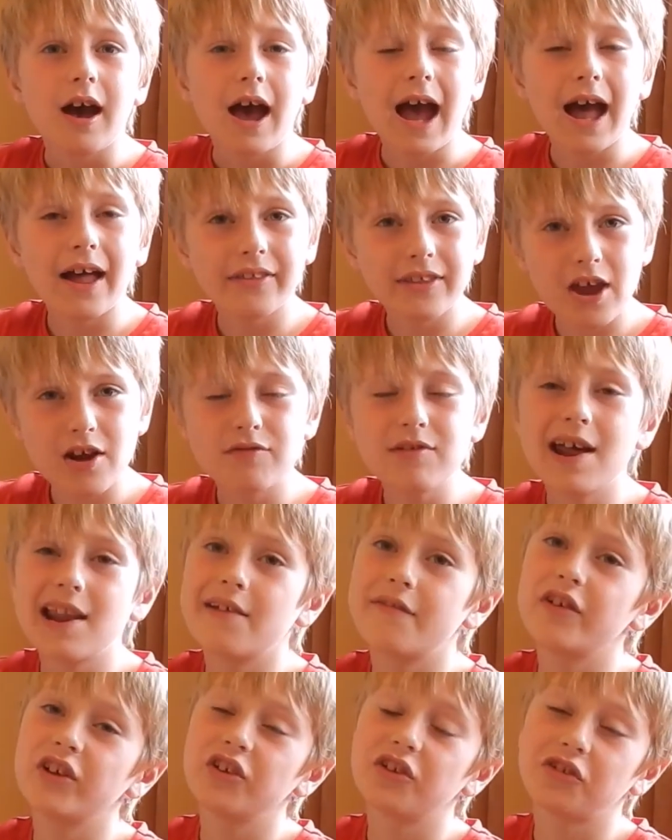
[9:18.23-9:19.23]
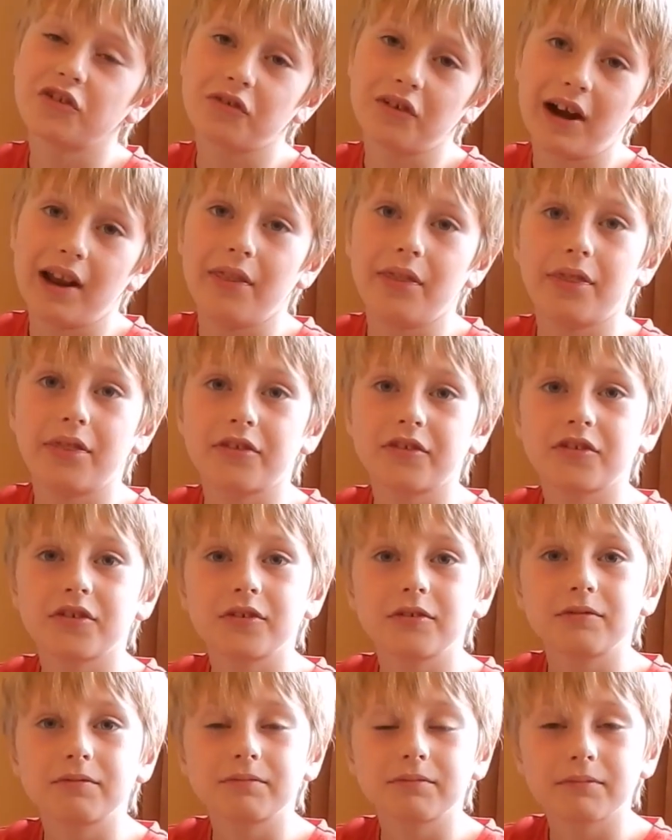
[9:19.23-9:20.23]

and their relevant strengths.